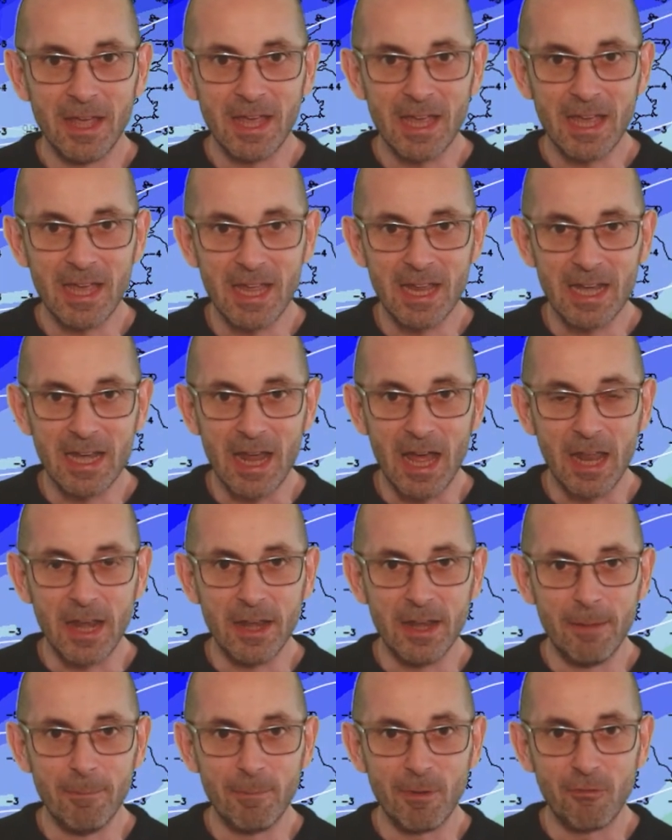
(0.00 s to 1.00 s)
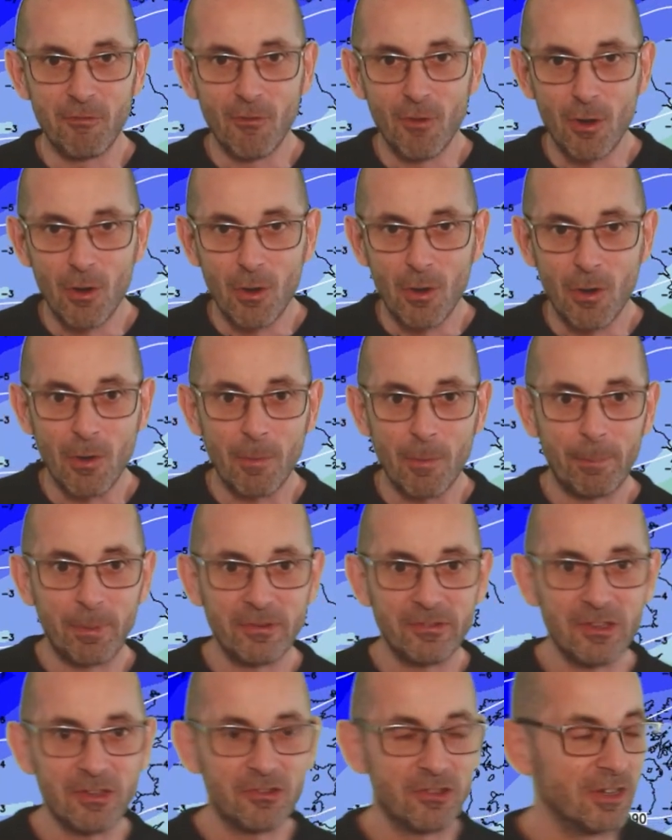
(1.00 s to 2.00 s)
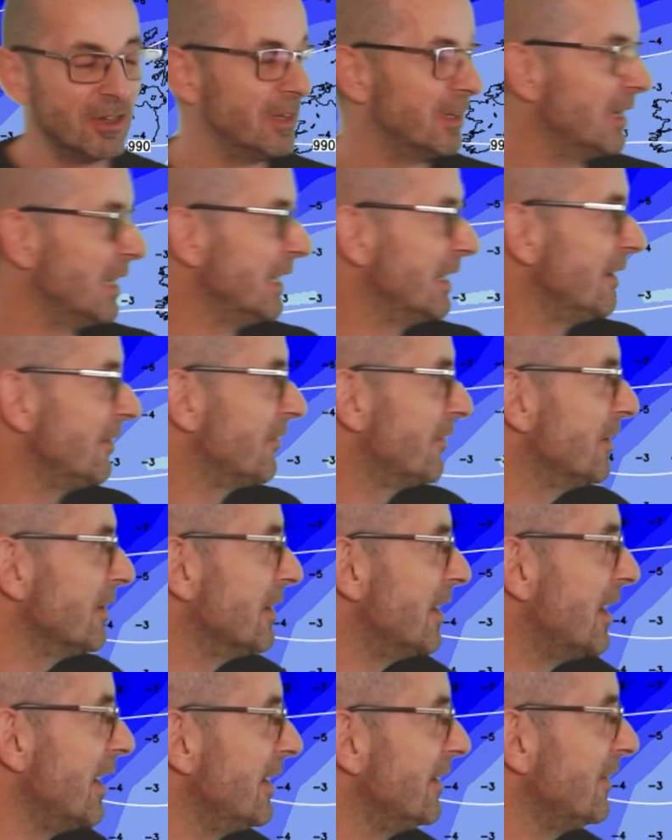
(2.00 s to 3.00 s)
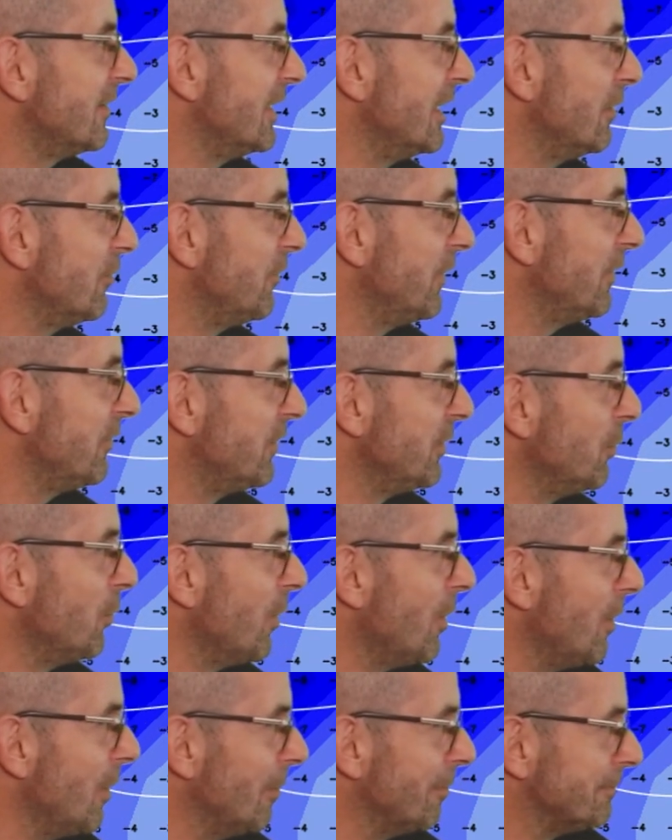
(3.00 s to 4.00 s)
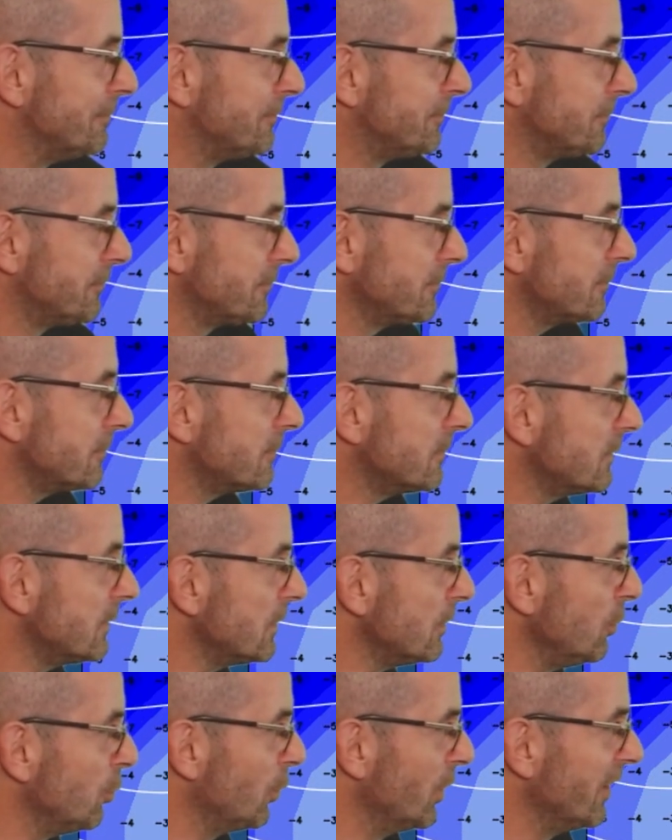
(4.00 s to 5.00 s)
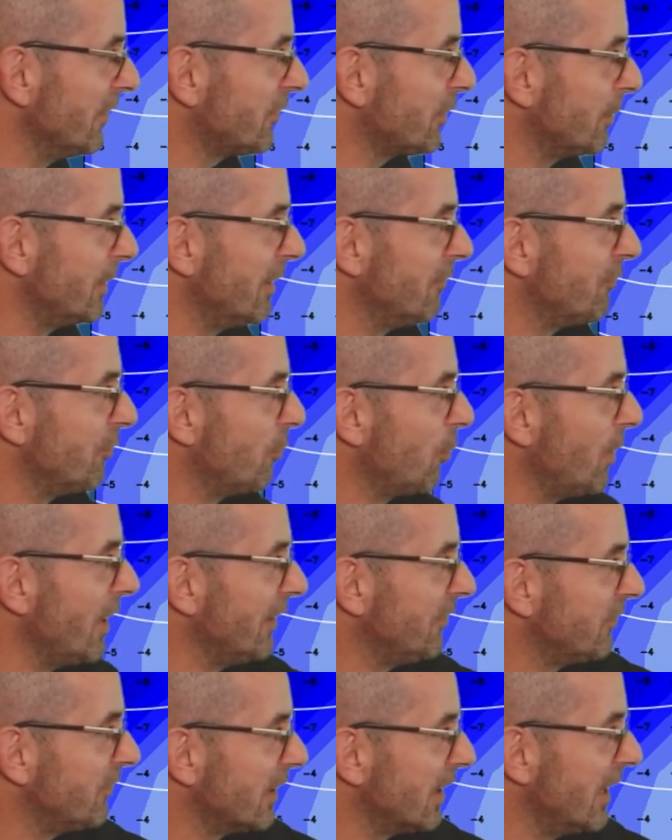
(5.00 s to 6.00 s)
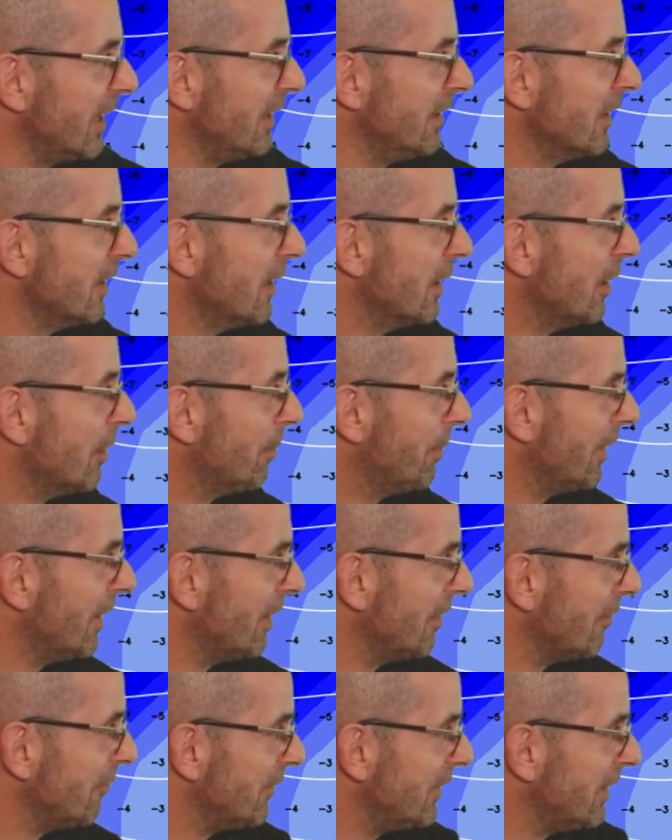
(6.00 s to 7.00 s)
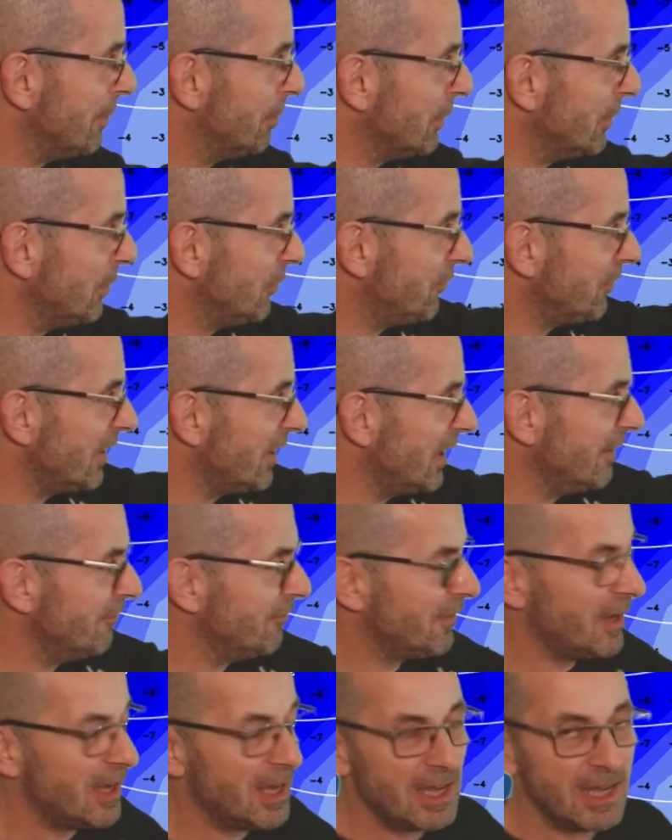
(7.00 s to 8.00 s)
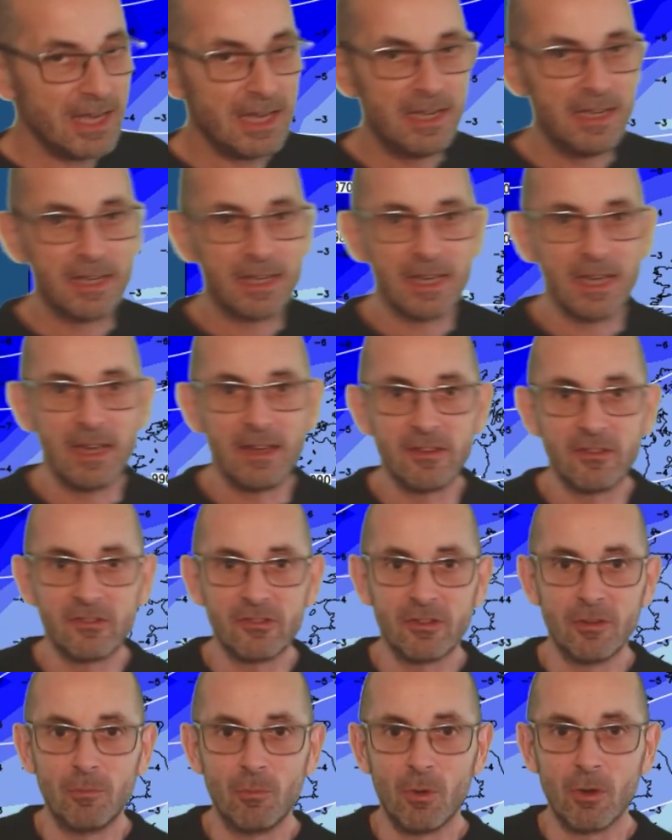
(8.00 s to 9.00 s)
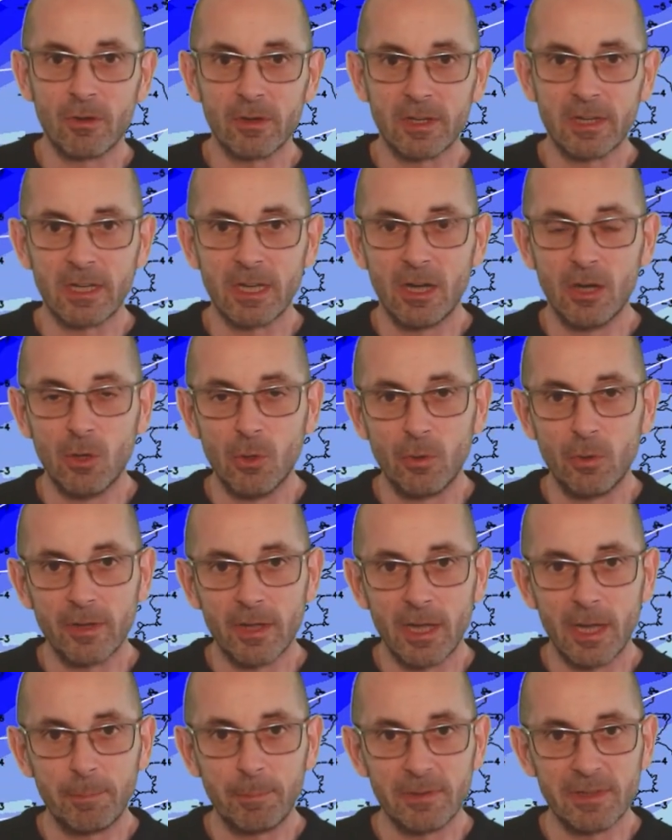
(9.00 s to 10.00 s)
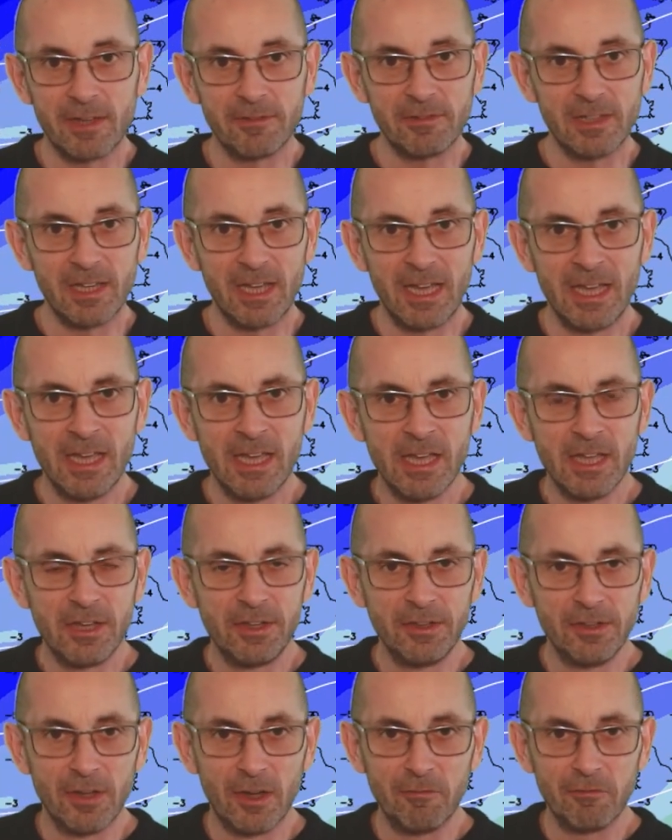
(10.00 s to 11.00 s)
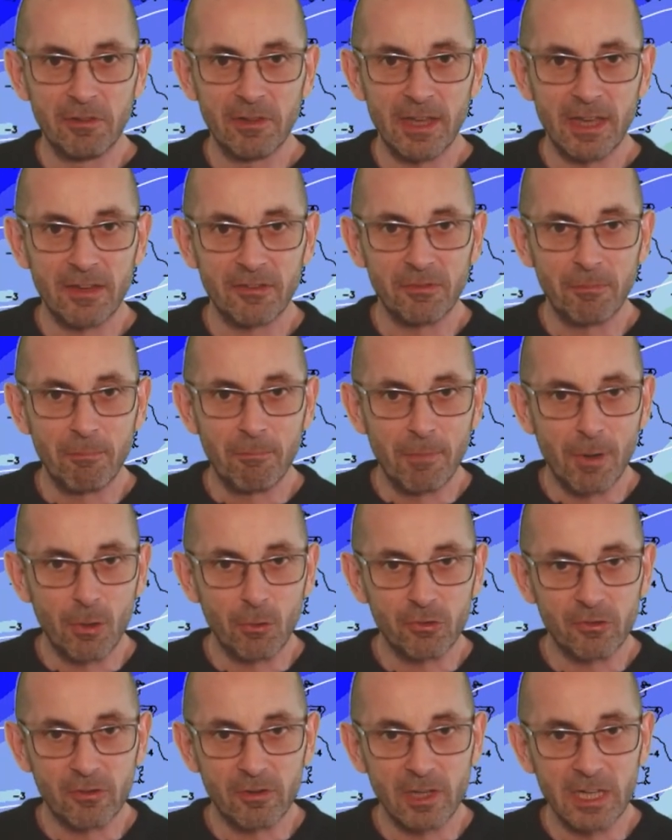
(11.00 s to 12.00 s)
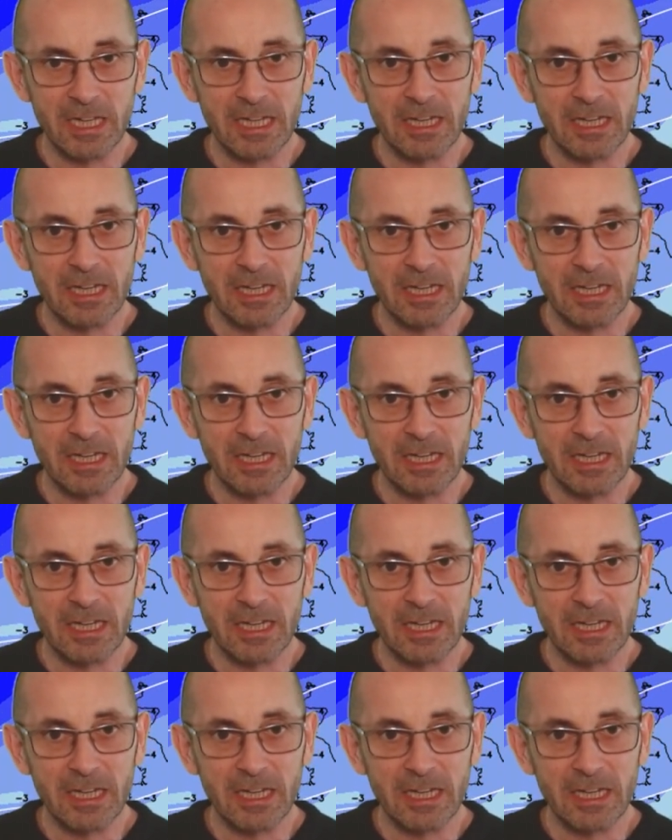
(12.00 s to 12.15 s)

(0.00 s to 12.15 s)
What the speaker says: In number four position, it is 1951. Winds coming in from the west again, but the blue shading there indicates somewhat colder upper level air, nonetheless mostly